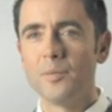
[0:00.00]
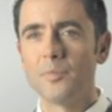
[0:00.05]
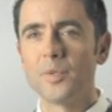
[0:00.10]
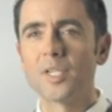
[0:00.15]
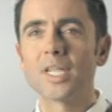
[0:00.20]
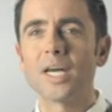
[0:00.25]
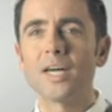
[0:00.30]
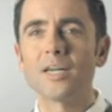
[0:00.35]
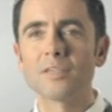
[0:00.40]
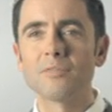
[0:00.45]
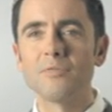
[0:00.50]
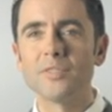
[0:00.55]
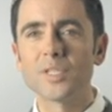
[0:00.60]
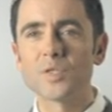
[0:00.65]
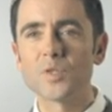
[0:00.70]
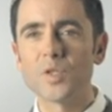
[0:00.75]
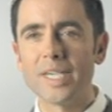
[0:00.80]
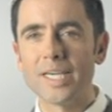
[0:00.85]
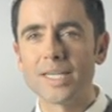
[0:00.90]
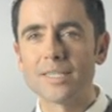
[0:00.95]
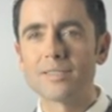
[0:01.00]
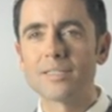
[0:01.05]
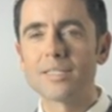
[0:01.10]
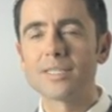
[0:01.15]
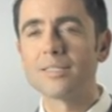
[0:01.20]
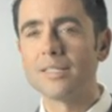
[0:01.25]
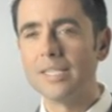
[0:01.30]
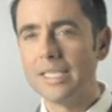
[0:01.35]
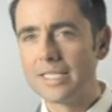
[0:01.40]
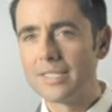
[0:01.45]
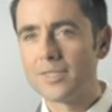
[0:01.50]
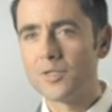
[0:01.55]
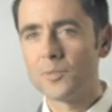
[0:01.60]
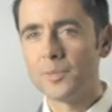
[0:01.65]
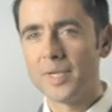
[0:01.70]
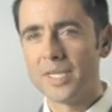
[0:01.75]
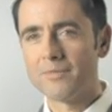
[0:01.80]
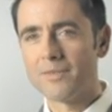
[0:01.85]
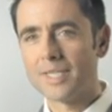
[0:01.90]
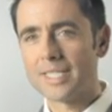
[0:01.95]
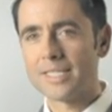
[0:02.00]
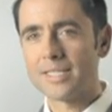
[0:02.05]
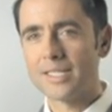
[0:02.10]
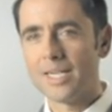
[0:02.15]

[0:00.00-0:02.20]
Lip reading: But first, let's look at silicon a bit more